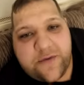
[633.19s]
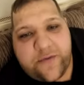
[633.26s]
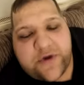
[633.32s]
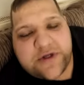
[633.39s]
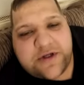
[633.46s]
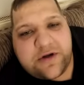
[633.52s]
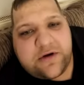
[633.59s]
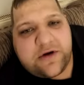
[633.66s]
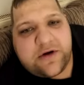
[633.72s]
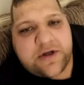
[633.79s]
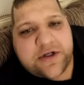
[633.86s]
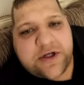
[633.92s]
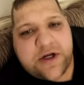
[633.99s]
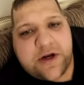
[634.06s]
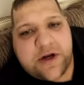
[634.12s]
we're still
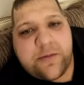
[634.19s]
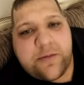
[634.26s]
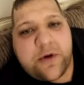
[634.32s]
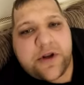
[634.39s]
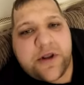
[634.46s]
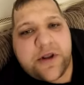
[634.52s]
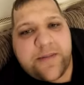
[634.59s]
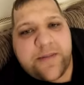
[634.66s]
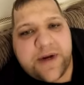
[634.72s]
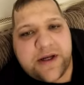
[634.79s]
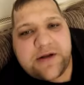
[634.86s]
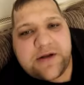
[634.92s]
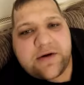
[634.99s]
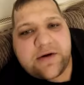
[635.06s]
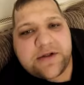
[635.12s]
considered one of the
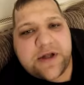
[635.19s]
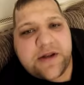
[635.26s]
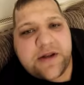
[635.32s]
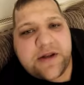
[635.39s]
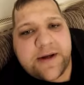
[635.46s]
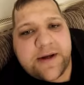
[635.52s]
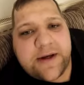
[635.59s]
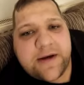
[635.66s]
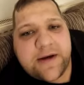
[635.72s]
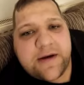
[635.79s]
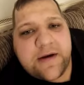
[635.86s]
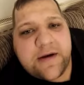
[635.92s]
big dogs in the league